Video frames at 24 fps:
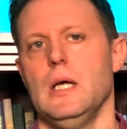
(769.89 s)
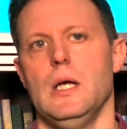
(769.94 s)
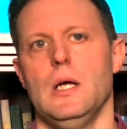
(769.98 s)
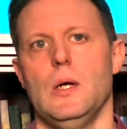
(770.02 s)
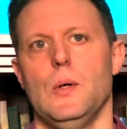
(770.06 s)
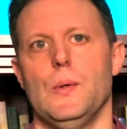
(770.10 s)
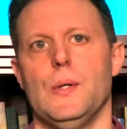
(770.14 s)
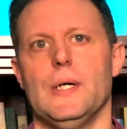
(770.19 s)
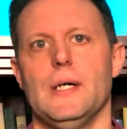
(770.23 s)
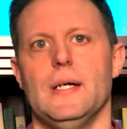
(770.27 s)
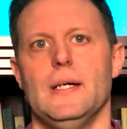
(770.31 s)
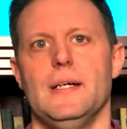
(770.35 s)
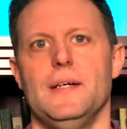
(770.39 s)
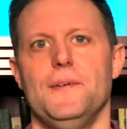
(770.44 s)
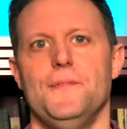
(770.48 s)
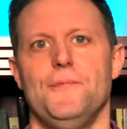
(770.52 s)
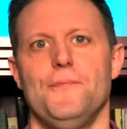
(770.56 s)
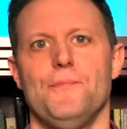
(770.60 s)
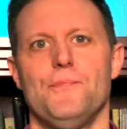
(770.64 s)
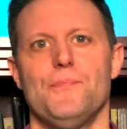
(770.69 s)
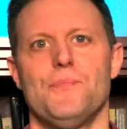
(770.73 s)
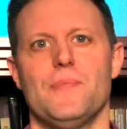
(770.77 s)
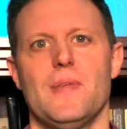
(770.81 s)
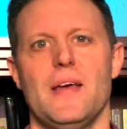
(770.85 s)
Well,
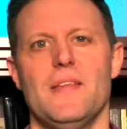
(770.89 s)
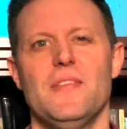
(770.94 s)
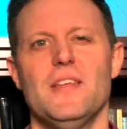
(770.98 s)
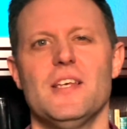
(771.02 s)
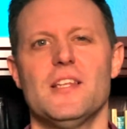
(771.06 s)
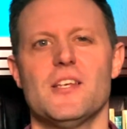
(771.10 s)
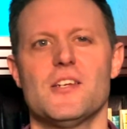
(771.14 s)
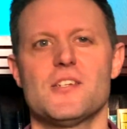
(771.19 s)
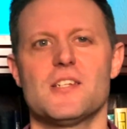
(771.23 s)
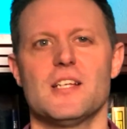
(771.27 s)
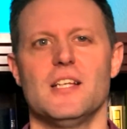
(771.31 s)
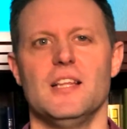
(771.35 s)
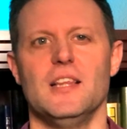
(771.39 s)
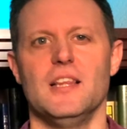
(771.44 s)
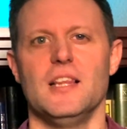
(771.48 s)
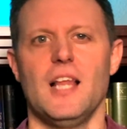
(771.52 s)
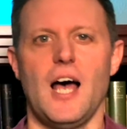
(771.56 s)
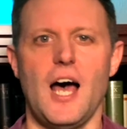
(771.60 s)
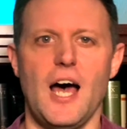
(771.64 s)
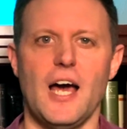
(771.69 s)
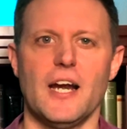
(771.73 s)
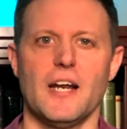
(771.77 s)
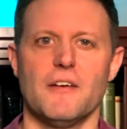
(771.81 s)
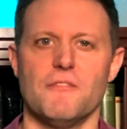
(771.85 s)
I think there's a
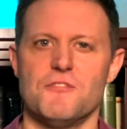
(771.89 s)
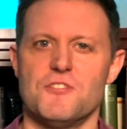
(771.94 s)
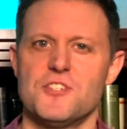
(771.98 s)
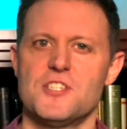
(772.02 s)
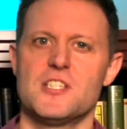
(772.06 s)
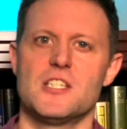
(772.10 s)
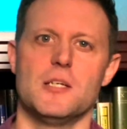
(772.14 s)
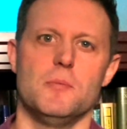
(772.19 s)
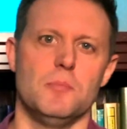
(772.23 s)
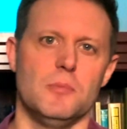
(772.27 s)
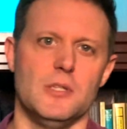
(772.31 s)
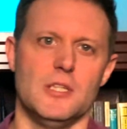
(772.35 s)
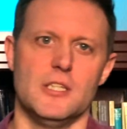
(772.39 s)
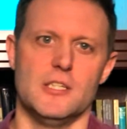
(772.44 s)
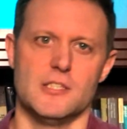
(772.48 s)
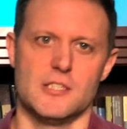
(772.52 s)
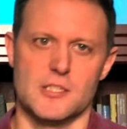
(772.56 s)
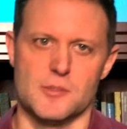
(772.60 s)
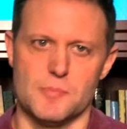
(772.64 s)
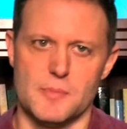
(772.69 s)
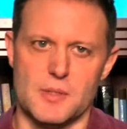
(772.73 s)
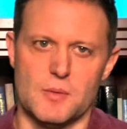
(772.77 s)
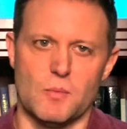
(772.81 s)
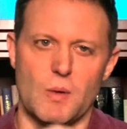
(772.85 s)
lot of
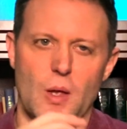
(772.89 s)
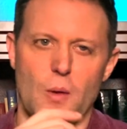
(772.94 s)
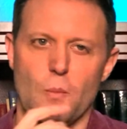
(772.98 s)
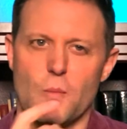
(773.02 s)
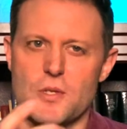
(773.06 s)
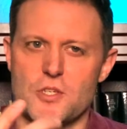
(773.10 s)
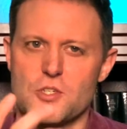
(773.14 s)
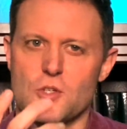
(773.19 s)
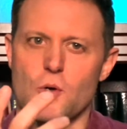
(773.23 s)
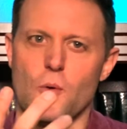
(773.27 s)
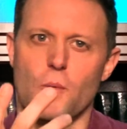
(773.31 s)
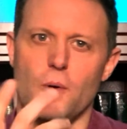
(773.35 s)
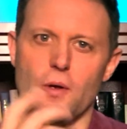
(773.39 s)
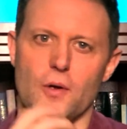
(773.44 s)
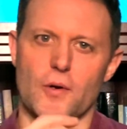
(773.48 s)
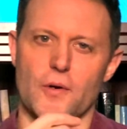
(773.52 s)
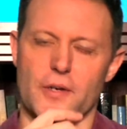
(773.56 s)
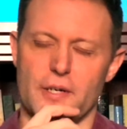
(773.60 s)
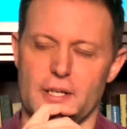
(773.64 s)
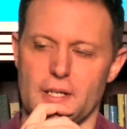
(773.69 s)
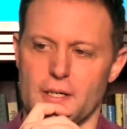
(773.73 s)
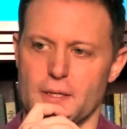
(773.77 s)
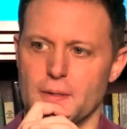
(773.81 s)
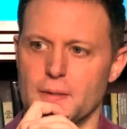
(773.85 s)
symbolism in what's going
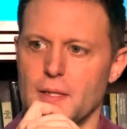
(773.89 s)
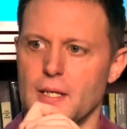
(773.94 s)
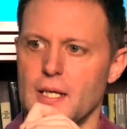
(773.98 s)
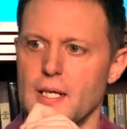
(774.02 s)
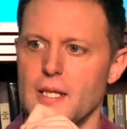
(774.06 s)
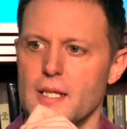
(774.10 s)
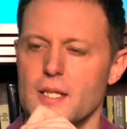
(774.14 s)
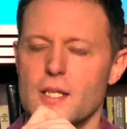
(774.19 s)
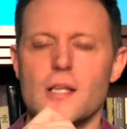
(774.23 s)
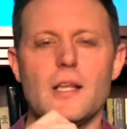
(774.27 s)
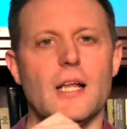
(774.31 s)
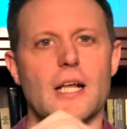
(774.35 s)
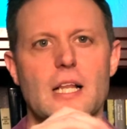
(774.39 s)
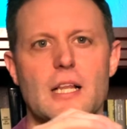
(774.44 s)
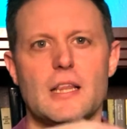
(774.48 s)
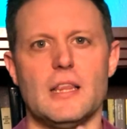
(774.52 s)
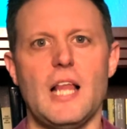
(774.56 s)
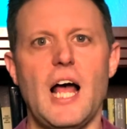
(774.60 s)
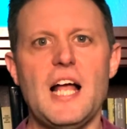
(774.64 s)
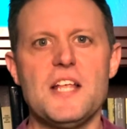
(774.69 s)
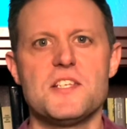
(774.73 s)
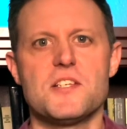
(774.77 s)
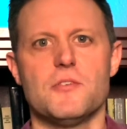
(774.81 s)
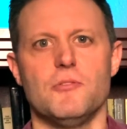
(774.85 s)
on here. There's like
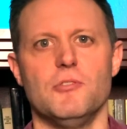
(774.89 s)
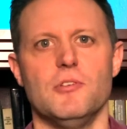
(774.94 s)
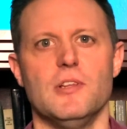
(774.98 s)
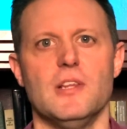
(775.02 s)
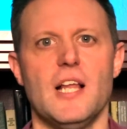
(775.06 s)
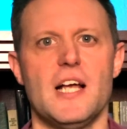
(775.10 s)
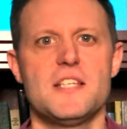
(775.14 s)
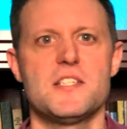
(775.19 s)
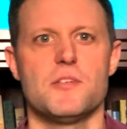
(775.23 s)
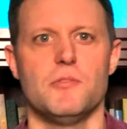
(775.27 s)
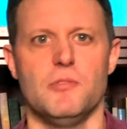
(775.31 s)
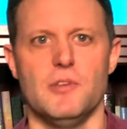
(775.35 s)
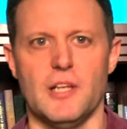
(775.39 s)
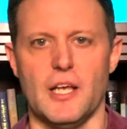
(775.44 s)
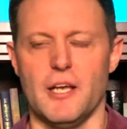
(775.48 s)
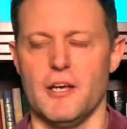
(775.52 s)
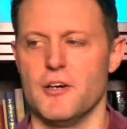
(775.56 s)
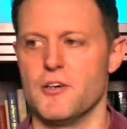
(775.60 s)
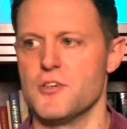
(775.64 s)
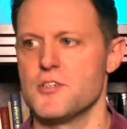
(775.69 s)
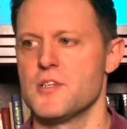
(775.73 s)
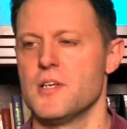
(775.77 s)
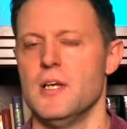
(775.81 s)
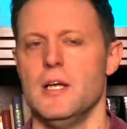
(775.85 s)
lots of
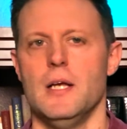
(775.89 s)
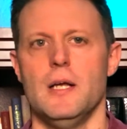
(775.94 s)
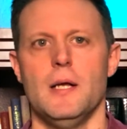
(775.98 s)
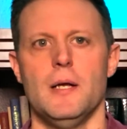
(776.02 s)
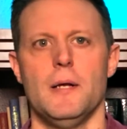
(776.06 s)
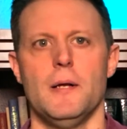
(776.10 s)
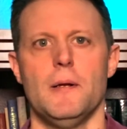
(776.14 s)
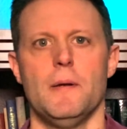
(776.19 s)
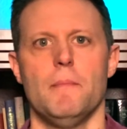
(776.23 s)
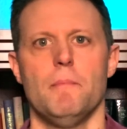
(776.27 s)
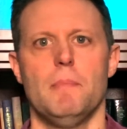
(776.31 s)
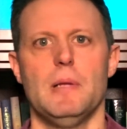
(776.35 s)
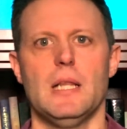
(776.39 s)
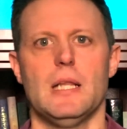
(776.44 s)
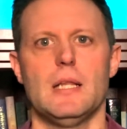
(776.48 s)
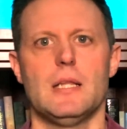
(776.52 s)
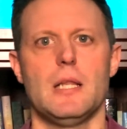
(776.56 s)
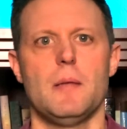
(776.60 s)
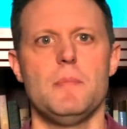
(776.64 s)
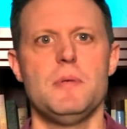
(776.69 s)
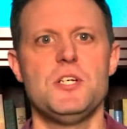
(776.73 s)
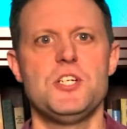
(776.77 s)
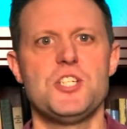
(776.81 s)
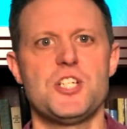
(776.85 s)
layers. But
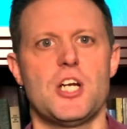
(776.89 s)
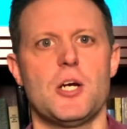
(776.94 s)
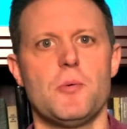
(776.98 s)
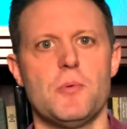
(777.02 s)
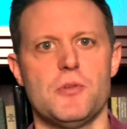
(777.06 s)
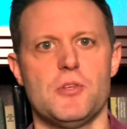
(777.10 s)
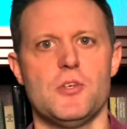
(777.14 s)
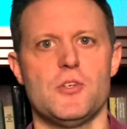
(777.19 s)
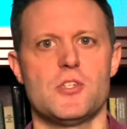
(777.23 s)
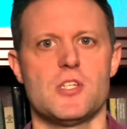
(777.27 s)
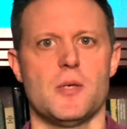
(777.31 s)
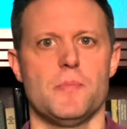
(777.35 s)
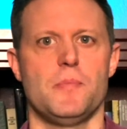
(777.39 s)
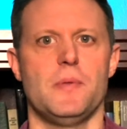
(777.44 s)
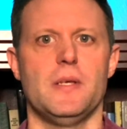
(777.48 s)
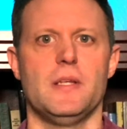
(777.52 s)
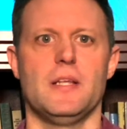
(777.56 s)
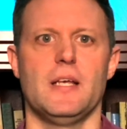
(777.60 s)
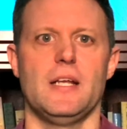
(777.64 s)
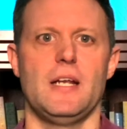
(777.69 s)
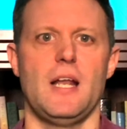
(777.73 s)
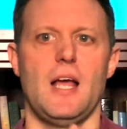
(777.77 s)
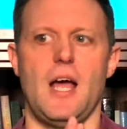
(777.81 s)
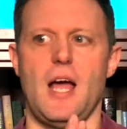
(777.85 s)
let me share with you something
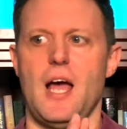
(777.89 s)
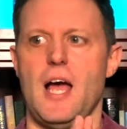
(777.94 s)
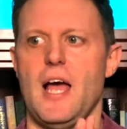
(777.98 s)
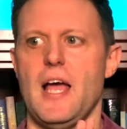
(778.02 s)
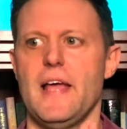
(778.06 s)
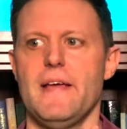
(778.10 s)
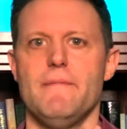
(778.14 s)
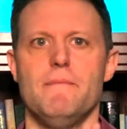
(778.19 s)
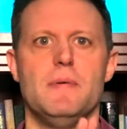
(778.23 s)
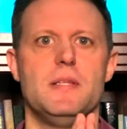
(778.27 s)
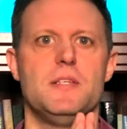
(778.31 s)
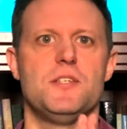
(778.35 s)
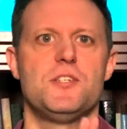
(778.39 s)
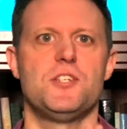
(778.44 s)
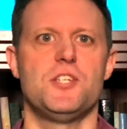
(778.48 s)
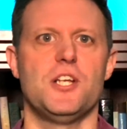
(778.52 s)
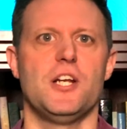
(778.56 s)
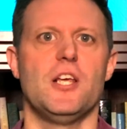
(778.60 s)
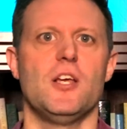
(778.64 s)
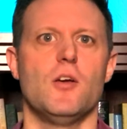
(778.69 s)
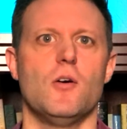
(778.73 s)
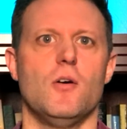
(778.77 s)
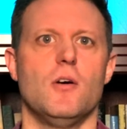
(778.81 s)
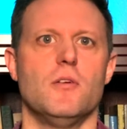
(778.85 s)
that I've been
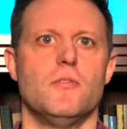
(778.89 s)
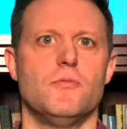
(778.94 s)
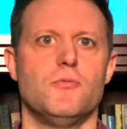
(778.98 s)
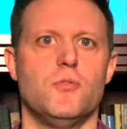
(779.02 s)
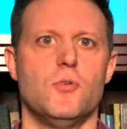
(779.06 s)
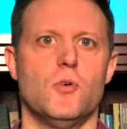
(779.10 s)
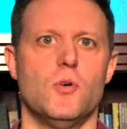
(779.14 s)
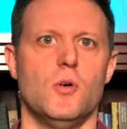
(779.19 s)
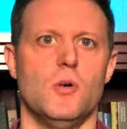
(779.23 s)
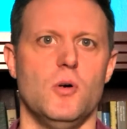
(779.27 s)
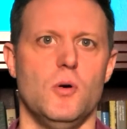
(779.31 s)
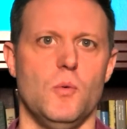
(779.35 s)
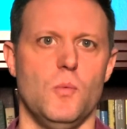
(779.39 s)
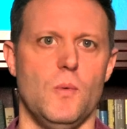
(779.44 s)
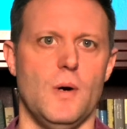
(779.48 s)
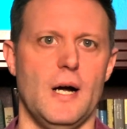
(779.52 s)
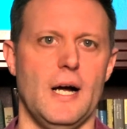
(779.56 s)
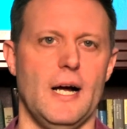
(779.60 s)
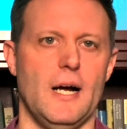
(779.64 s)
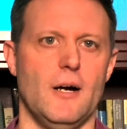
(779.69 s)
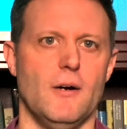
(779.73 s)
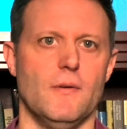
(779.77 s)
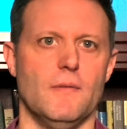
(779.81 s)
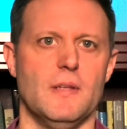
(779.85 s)
sitting on for a
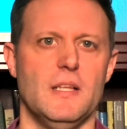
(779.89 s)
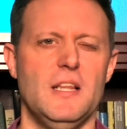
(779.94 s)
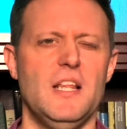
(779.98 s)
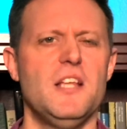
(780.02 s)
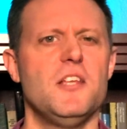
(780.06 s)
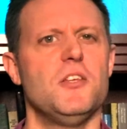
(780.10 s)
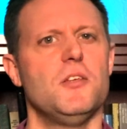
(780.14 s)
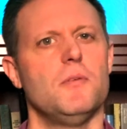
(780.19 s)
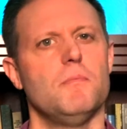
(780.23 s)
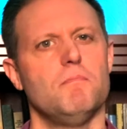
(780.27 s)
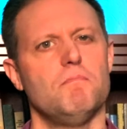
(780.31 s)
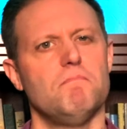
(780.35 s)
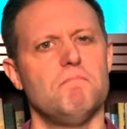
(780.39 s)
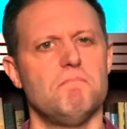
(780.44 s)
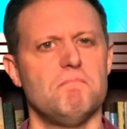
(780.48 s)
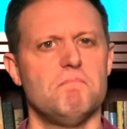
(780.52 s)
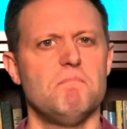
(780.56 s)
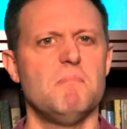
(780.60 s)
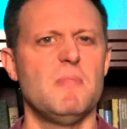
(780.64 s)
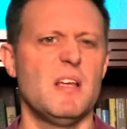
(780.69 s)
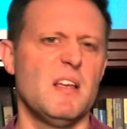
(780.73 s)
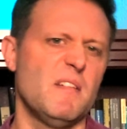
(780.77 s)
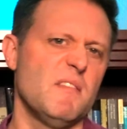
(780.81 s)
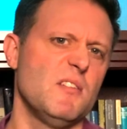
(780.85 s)
while. And
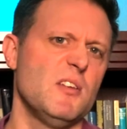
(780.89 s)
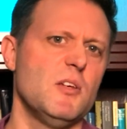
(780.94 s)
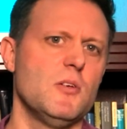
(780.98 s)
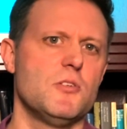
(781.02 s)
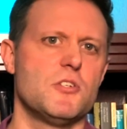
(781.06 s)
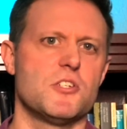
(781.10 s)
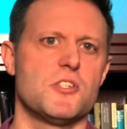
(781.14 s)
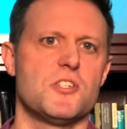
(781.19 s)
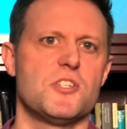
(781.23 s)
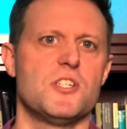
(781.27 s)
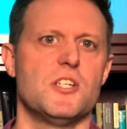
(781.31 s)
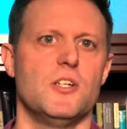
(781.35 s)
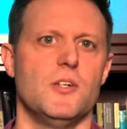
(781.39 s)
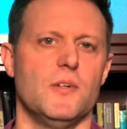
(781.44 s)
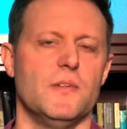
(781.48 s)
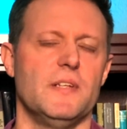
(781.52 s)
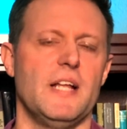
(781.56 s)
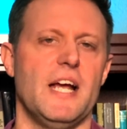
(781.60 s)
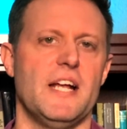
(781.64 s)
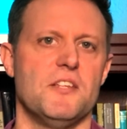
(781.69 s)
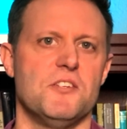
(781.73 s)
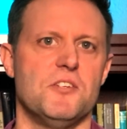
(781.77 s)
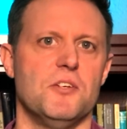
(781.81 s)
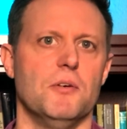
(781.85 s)
maybe you just sit on
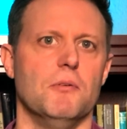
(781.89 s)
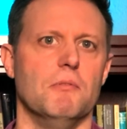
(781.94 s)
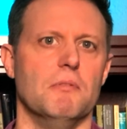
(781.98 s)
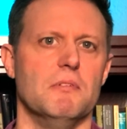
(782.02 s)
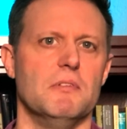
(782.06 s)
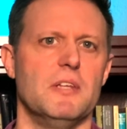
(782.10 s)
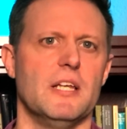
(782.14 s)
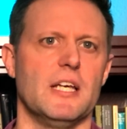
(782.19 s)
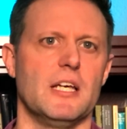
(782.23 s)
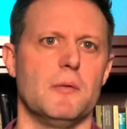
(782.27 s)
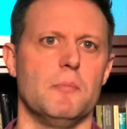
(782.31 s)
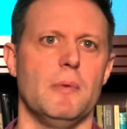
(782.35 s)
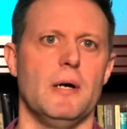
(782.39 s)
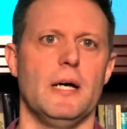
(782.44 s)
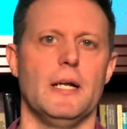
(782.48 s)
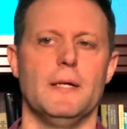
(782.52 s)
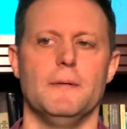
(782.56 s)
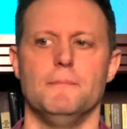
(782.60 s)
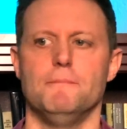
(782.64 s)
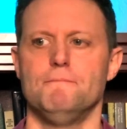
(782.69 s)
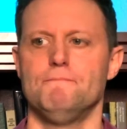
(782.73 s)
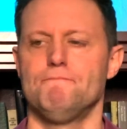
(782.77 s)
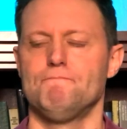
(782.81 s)
that too and think about it.